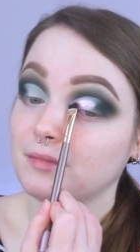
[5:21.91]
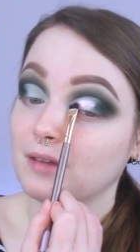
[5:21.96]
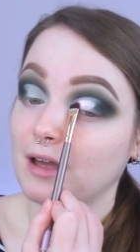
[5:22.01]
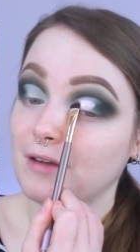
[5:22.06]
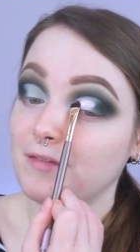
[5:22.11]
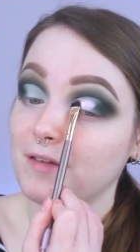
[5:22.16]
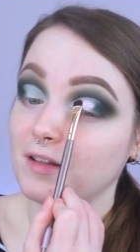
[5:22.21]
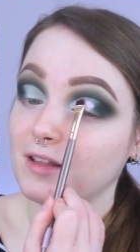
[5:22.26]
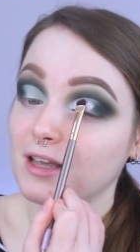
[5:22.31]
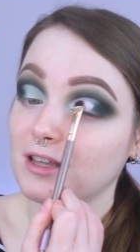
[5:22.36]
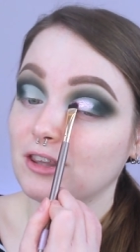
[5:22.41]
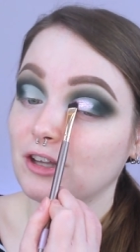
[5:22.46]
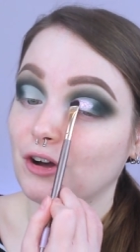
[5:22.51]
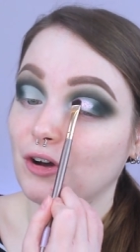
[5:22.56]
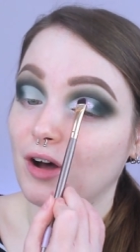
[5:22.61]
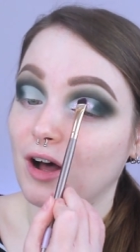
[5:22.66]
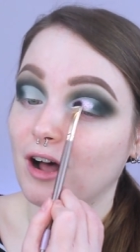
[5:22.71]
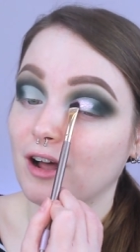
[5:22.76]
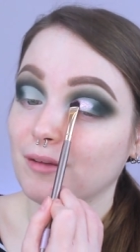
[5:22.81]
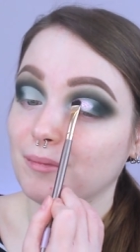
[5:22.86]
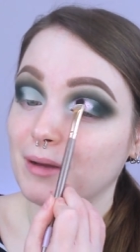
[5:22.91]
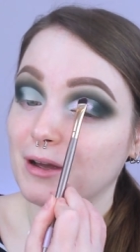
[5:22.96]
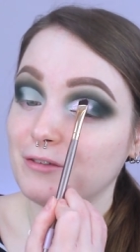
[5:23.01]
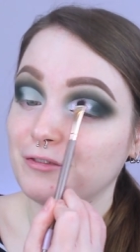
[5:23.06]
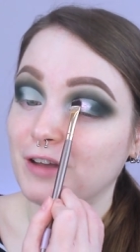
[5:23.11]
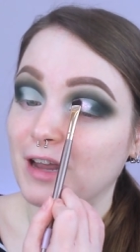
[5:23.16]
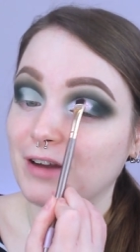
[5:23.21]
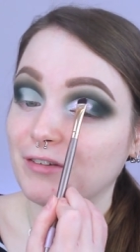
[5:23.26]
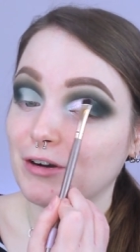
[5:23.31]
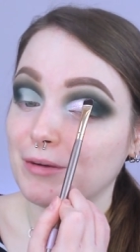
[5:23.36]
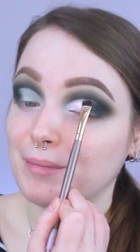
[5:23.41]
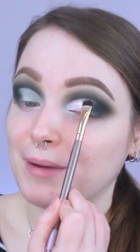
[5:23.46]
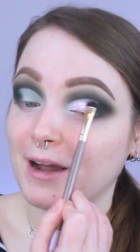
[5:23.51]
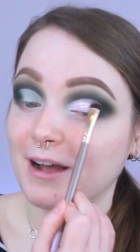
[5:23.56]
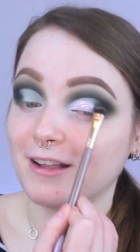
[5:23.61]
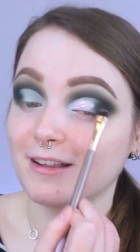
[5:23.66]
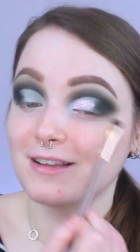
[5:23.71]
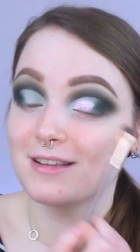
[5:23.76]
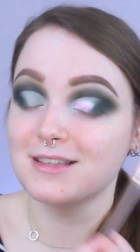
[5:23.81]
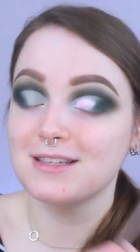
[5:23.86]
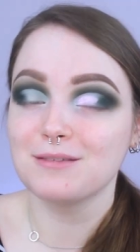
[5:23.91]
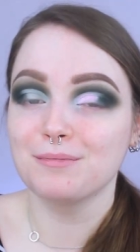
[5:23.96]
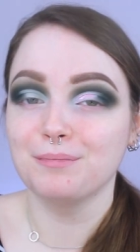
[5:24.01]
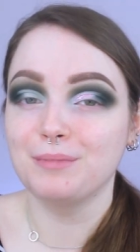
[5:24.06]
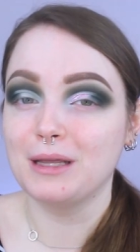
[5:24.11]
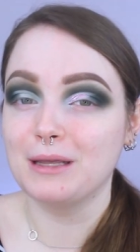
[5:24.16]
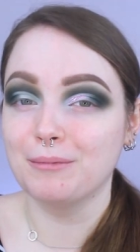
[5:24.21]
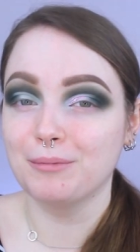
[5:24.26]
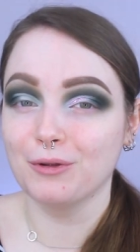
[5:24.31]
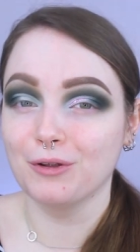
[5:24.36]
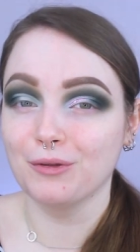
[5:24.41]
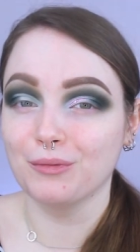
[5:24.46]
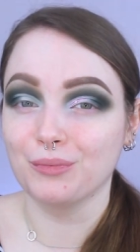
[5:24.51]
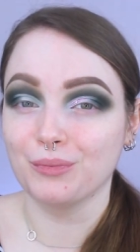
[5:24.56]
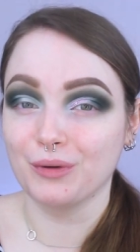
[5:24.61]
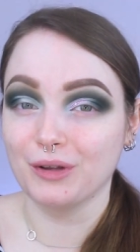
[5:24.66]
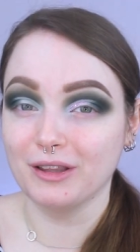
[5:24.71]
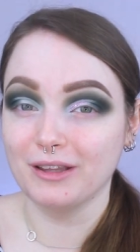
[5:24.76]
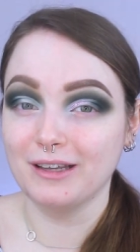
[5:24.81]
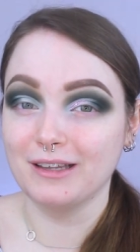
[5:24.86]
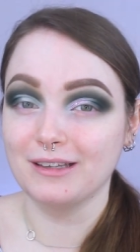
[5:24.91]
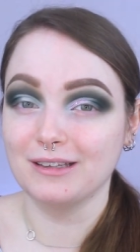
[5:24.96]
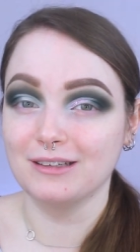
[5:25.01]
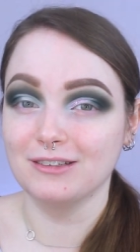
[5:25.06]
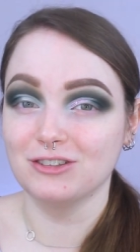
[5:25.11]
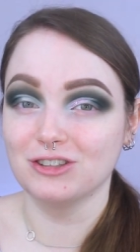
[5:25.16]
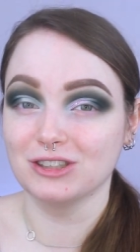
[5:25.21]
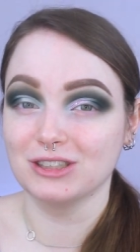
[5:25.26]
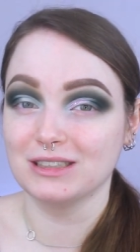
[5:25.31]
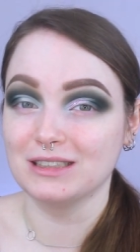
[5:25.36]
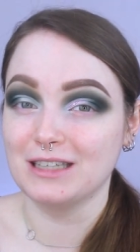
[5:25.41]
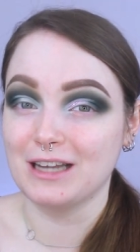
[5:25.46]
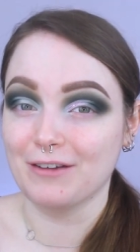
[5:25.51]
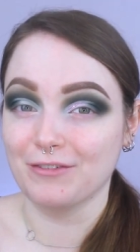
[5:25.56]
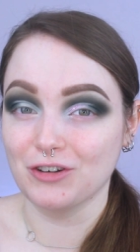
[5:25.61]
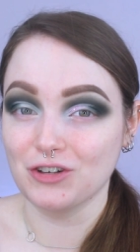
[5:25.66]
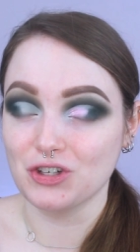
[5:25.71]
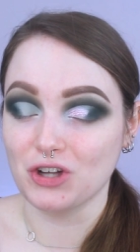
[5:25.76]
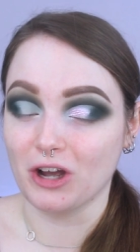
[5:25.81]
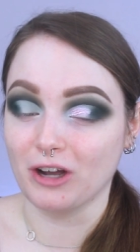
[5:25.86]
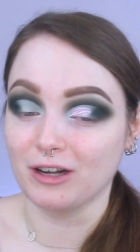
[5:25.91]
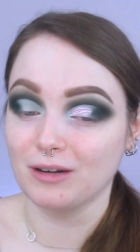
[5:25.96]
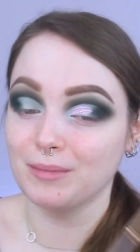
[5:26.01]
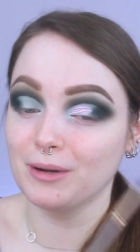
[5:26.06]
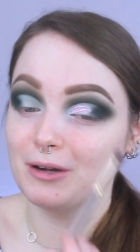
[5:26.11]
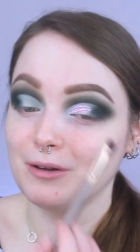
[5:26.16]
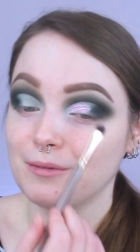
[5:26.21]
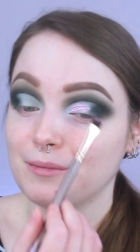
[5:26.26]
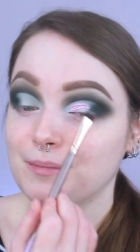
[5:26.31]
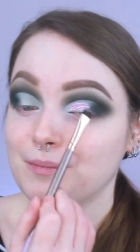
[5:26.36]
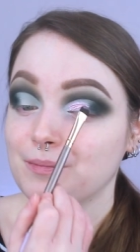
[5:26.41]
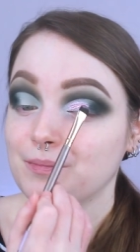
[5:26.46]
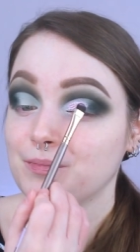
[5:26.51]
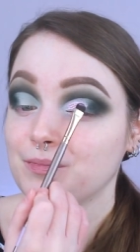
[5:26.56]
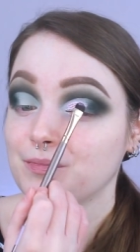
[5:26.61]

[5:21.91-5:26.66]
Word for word: I feel like though all my favorite palettes, people really just never talk about.